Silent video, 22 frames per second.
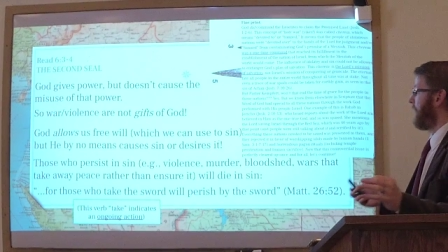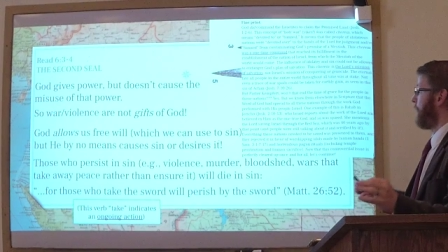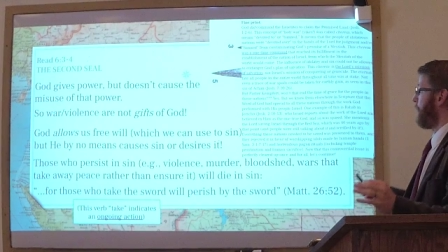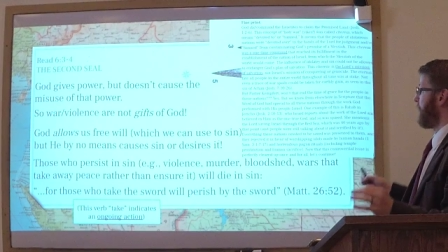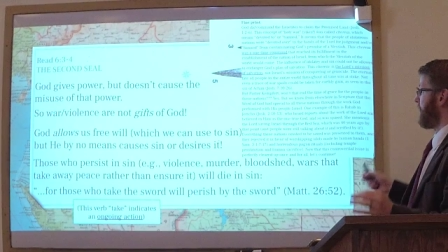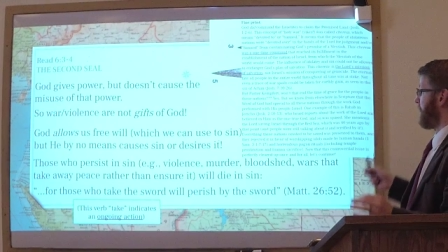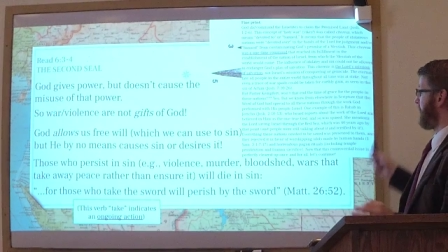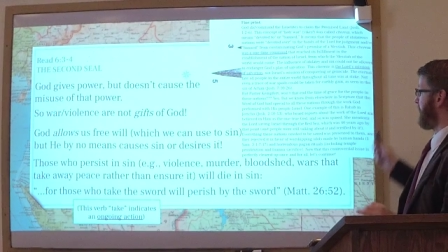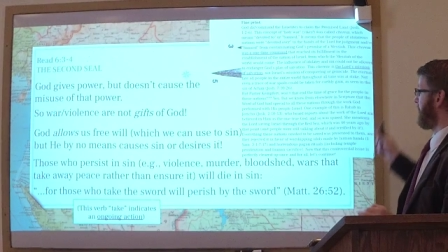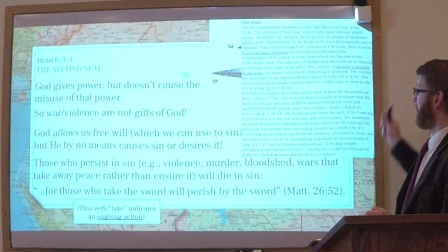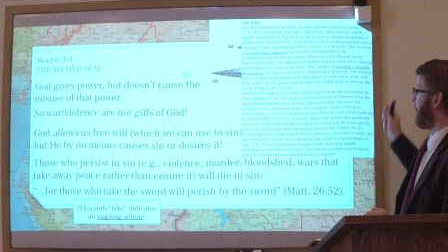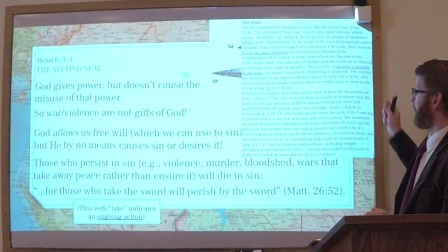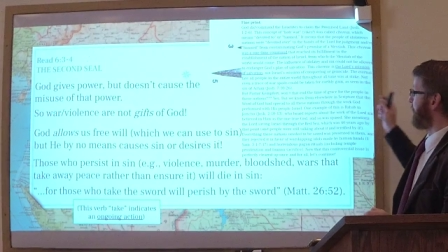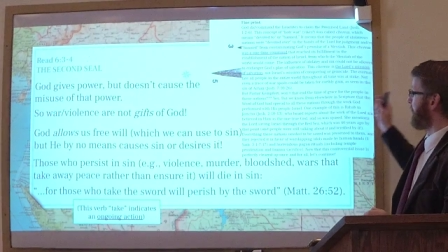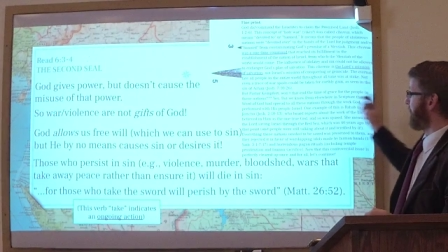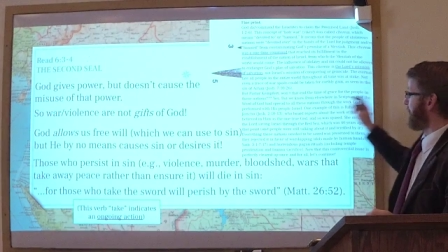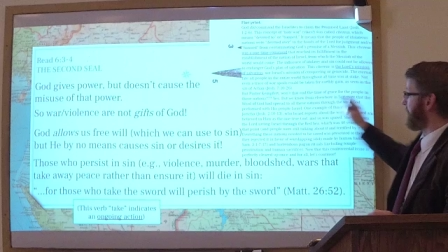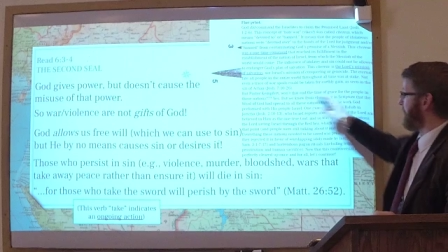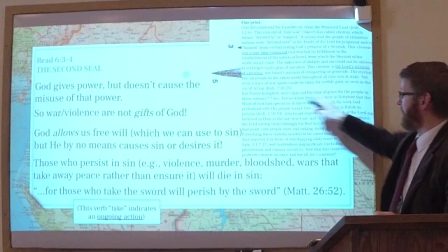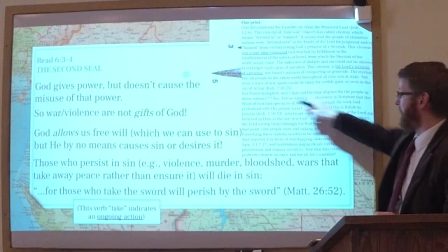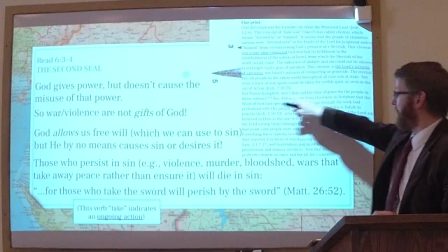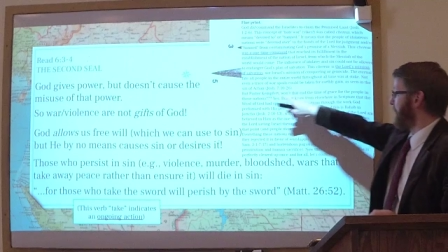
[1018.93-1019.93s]
We see that with
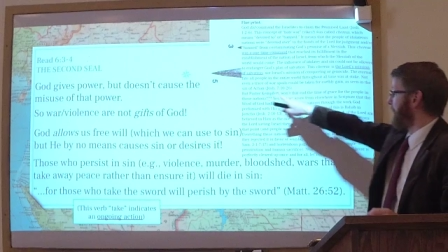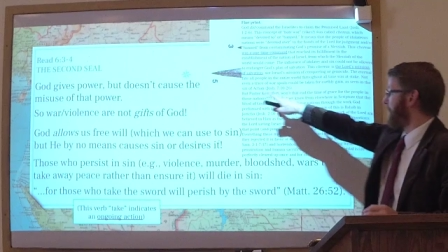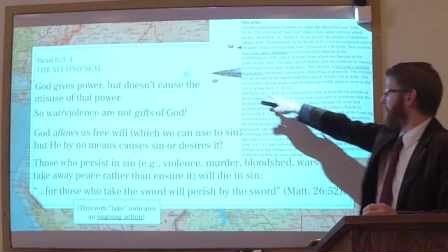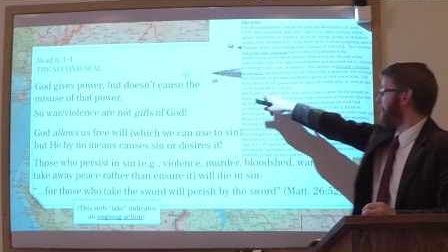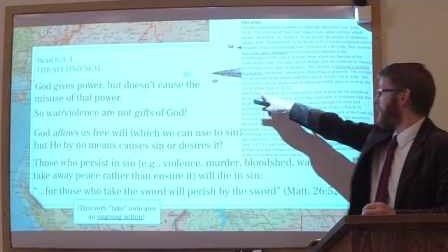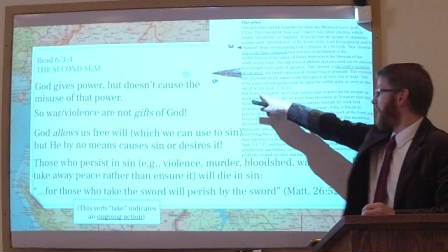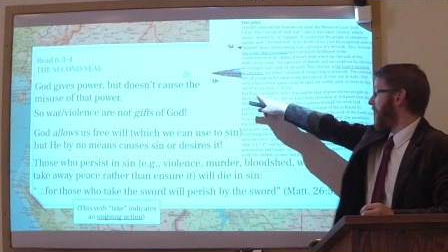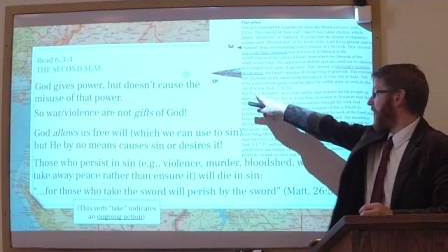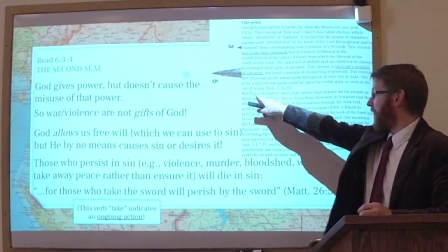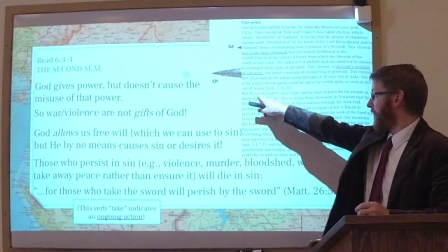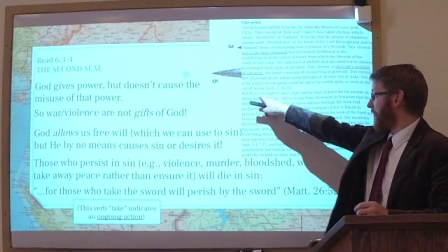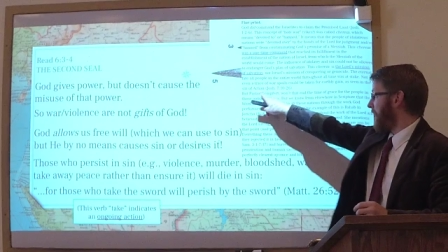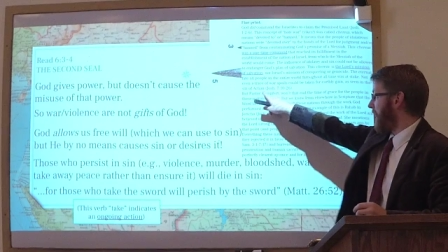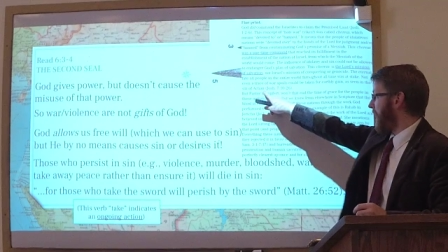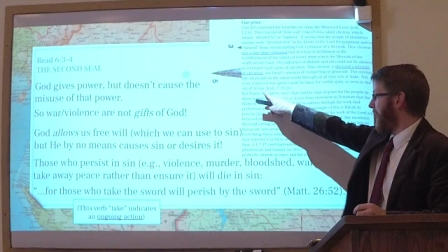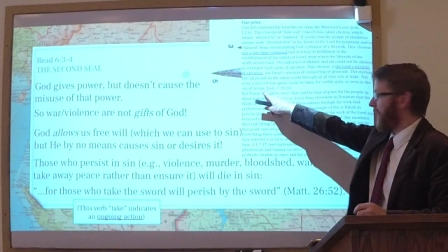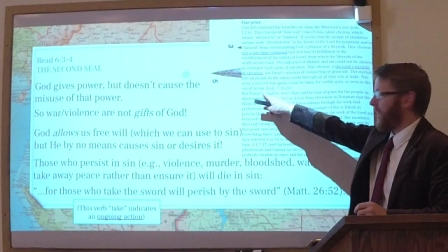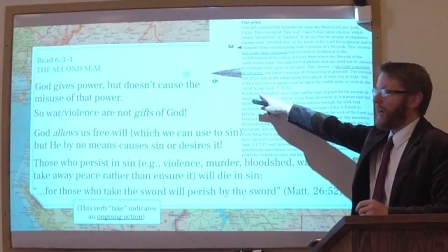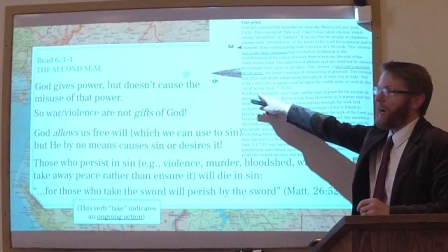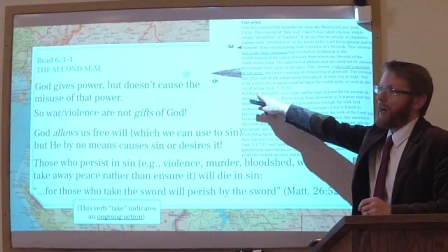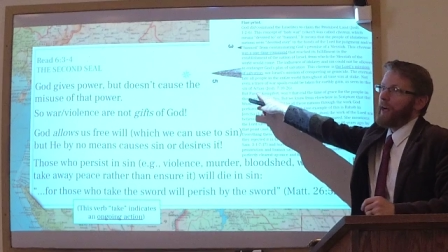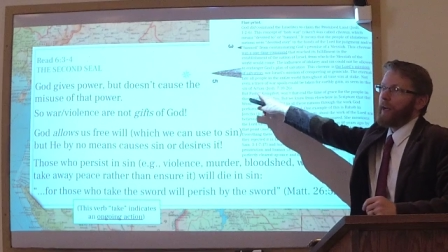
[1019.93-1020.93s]
the sin of
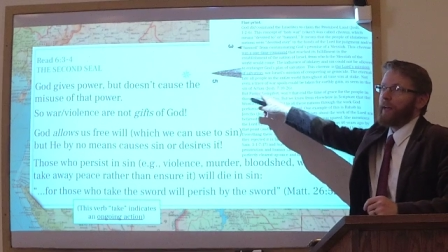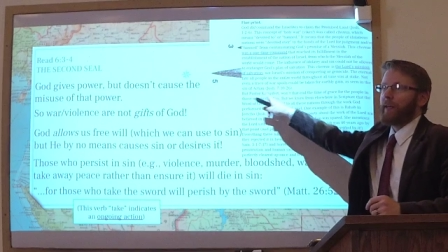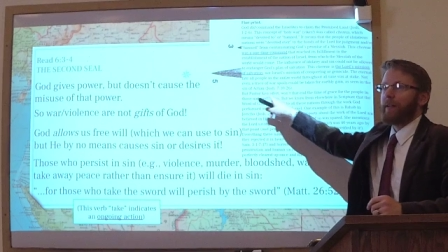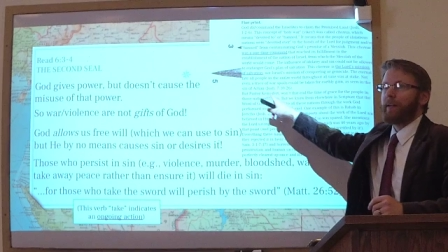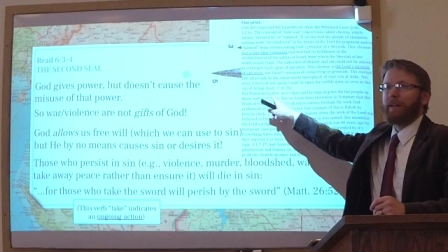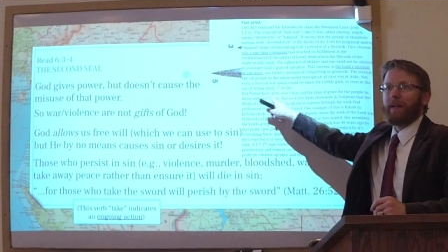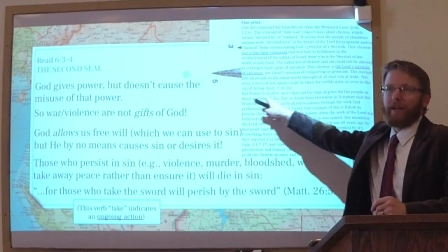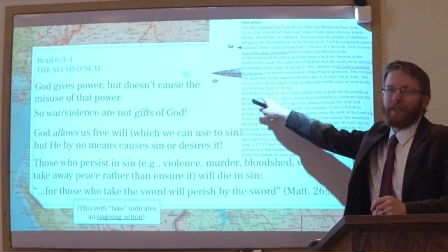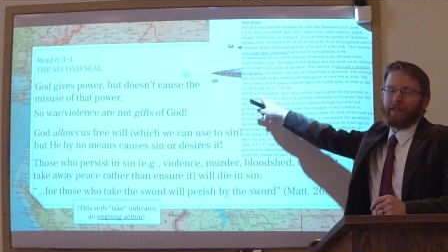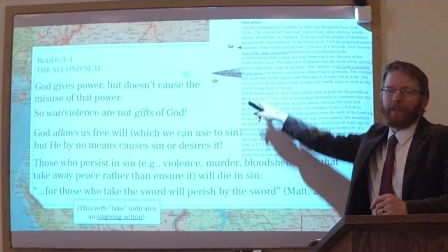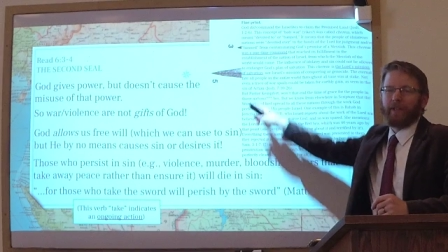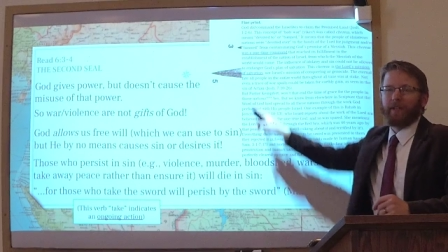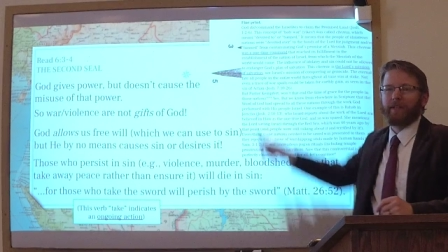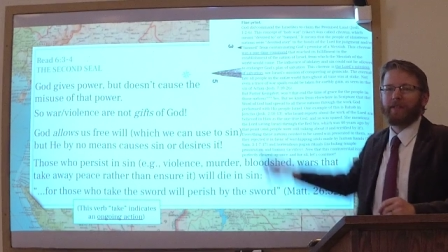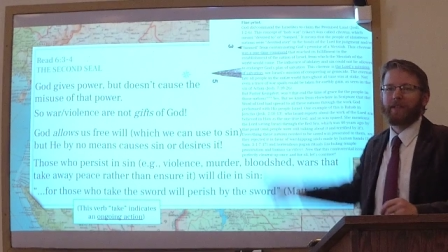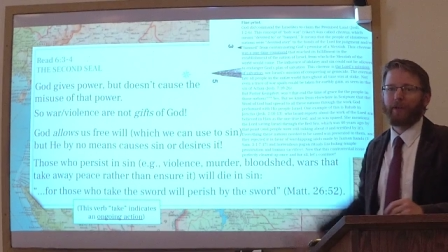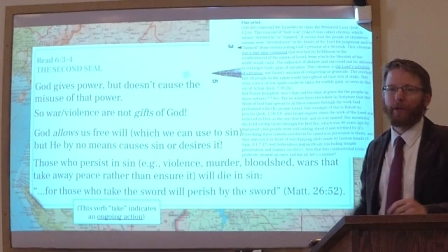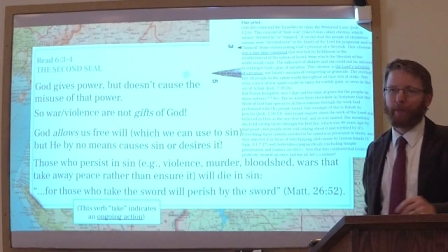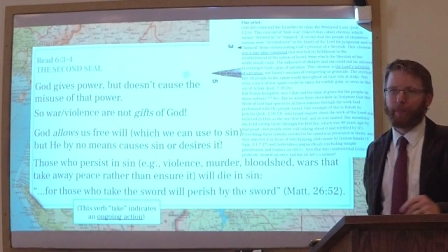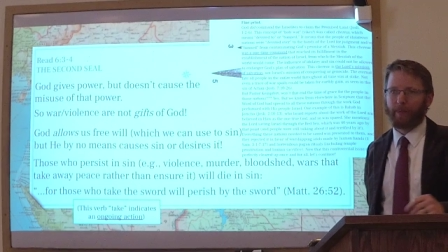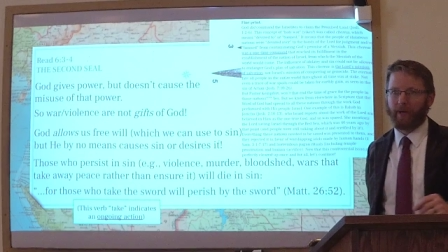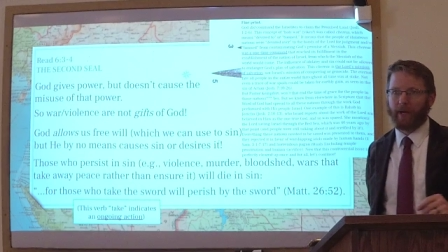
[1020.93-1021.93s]
Achan, I think is
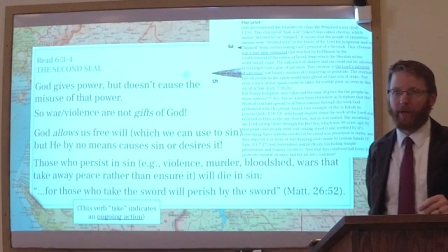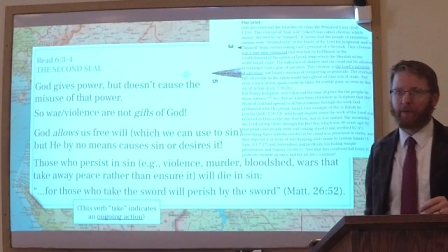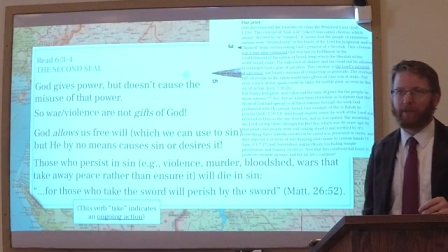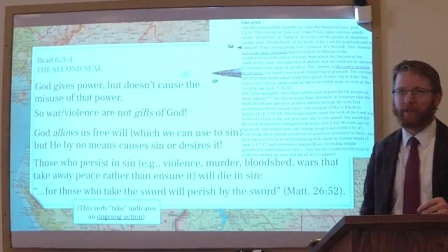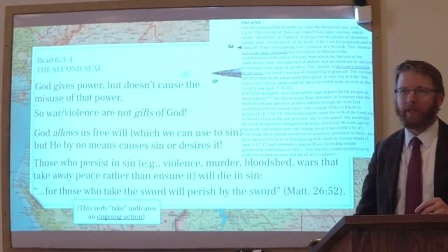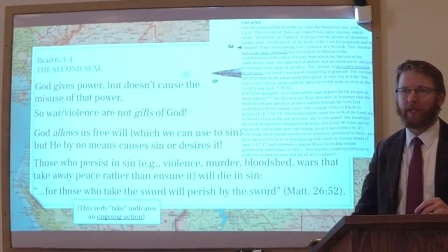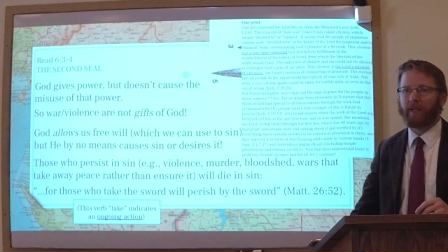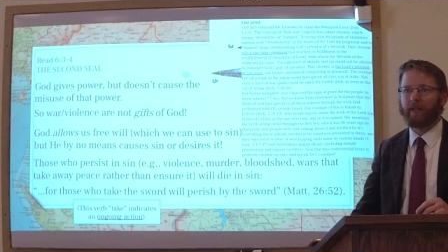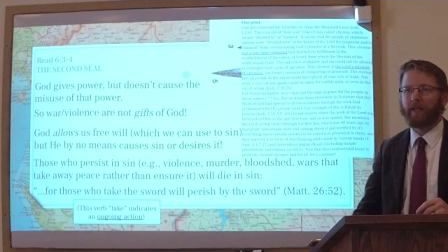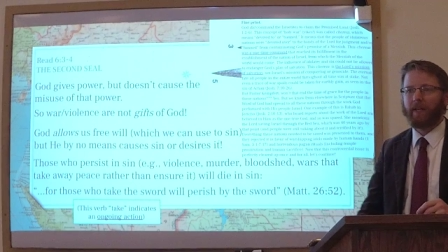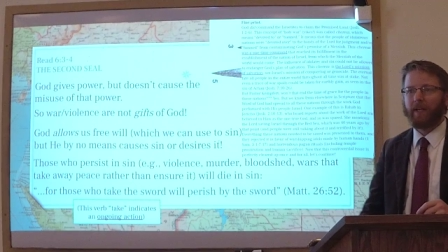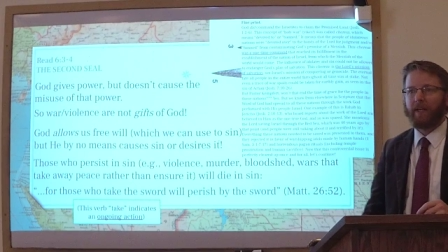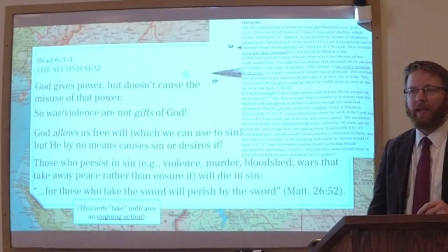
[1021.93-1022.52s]
how you pronounce it.